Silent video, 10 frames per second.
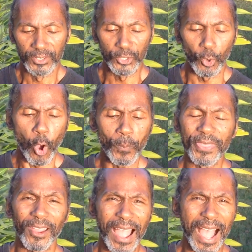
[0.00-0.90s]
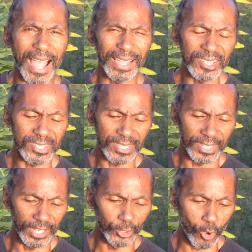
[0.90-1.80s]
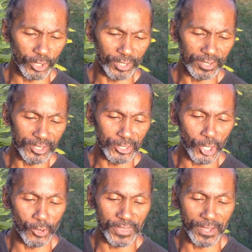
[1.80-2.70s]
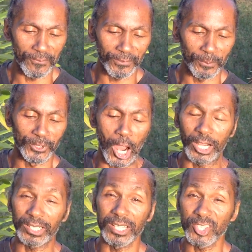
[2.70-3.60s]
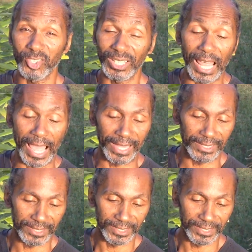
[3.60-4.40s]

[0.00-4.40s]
To open their eyes in order to turn them from darkness to light